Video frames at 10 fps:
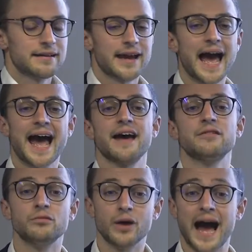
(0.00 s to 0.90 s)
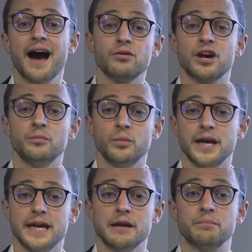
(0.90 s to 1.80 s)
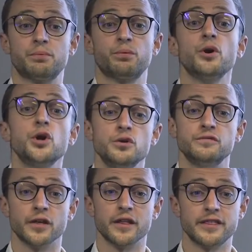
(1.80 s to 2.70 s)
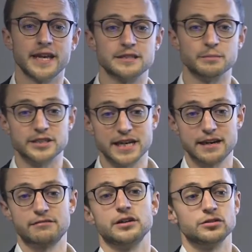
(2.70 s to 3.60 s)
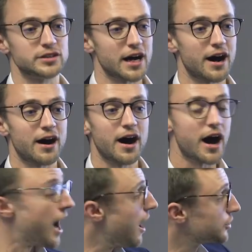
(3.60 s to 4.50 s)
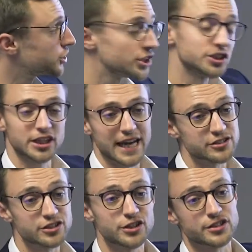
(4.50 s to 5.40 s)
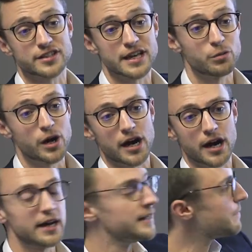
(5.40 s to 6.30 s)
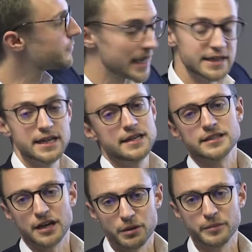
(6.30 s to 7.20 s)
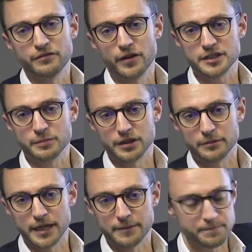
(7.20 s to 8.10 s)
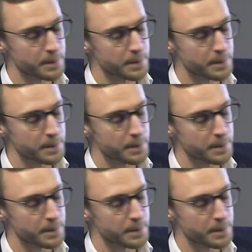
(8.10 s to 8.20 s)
How can we prove that these materials are just as good as they were 10 years ago when we first put them in?